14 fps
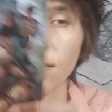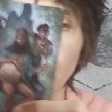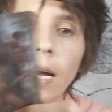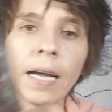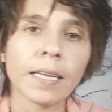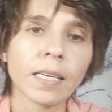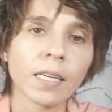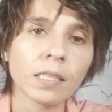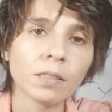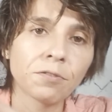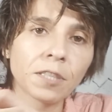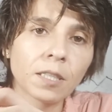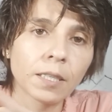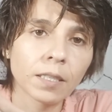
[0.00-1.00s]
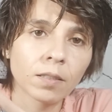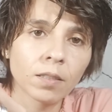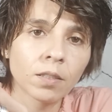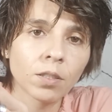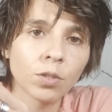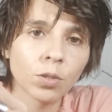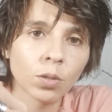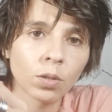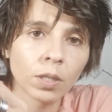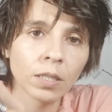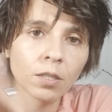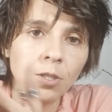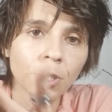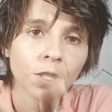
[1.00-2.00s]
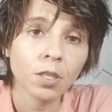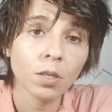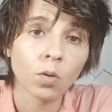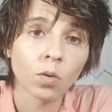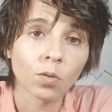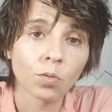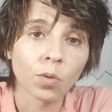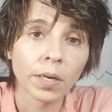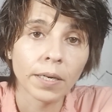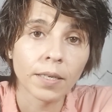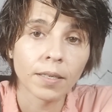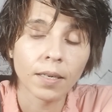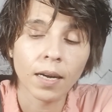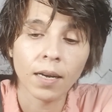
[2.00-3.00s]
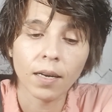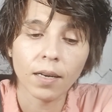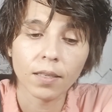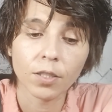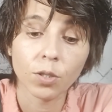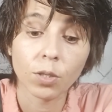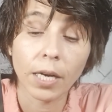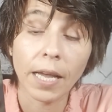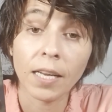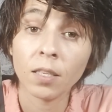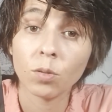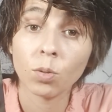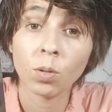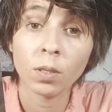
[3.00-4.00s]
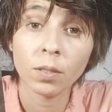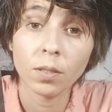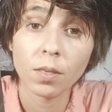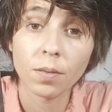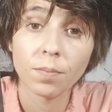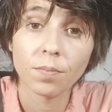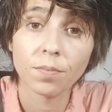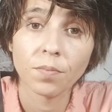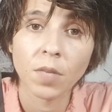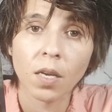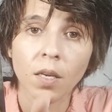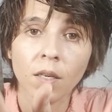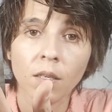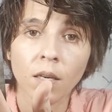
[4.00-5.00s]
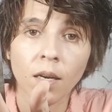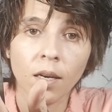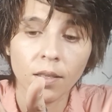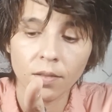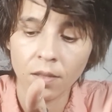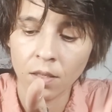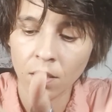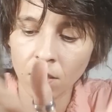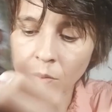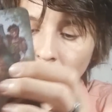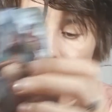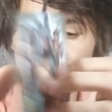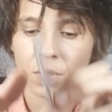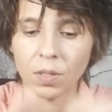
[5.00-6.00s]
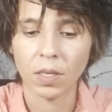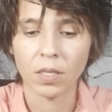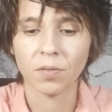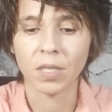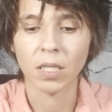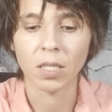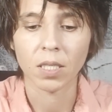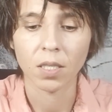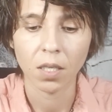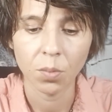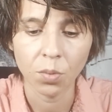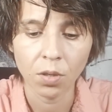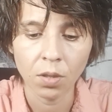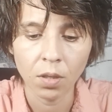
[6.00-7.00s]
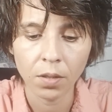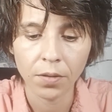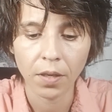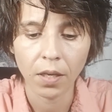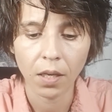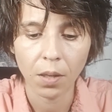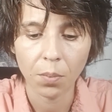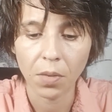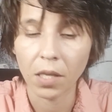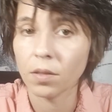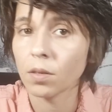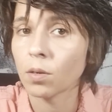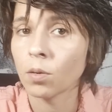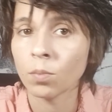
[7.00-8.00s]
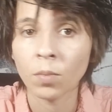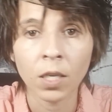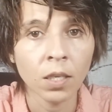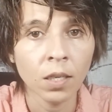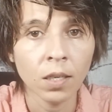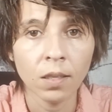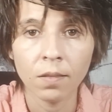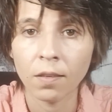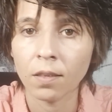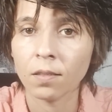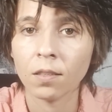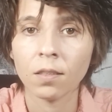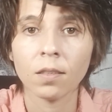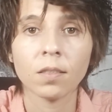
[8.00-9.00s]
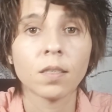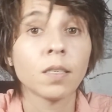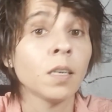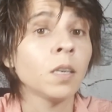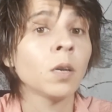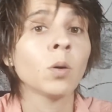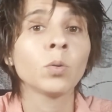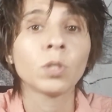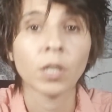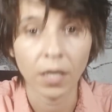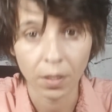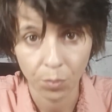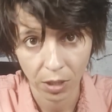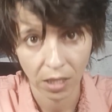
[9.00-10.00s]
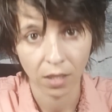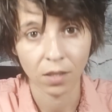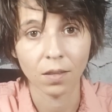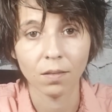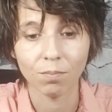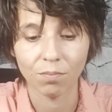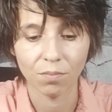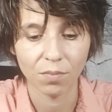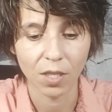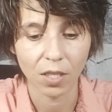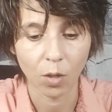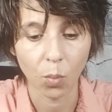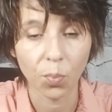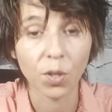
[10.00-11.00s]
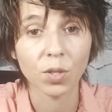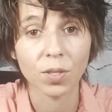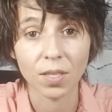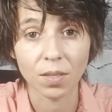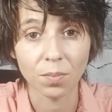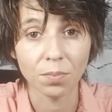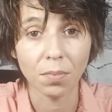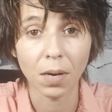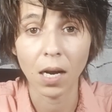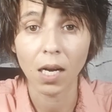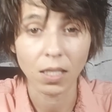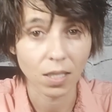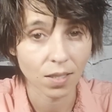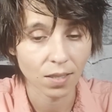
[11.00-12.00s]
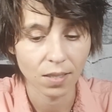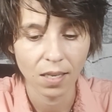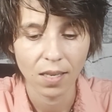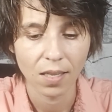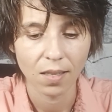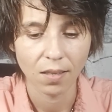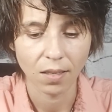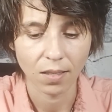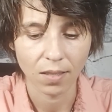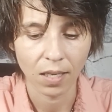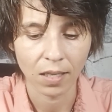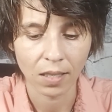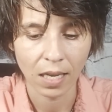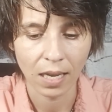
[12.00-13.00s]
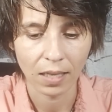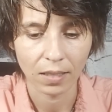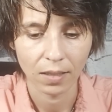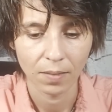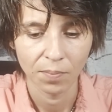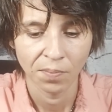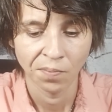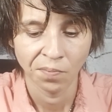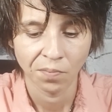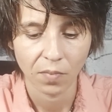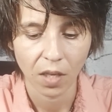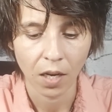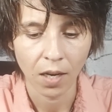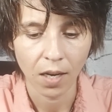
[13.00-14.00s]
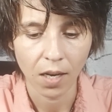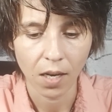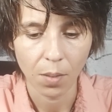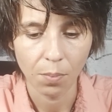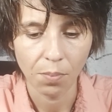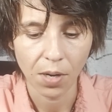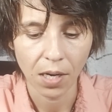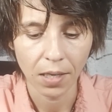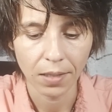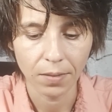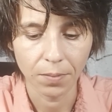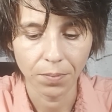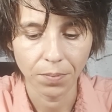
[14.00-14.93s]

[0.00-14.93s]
I kind of feel like this is your energy or where uh, you're heading towards. Uh, this is a person that's very stable. They make their own money. They're the CEO type kind of, you know, person, boss, things like that. Uh, but